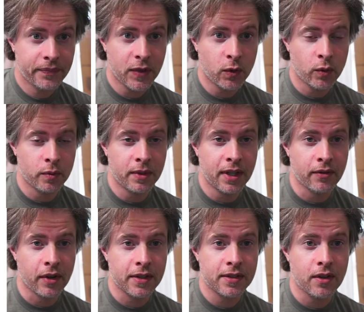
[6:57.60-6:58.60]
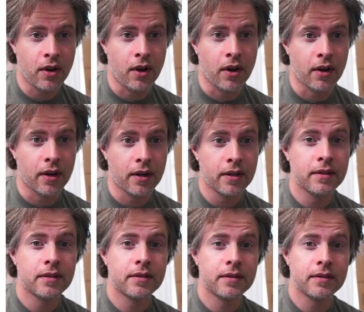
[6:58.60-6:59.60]
would give us our
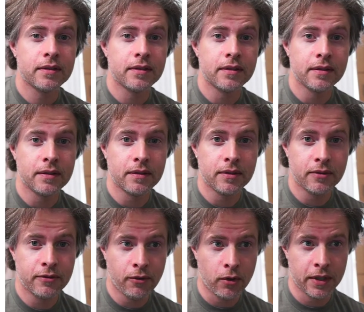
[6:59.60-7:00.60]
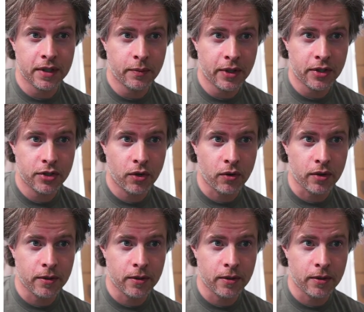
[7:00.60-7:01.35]
fully diminished chord.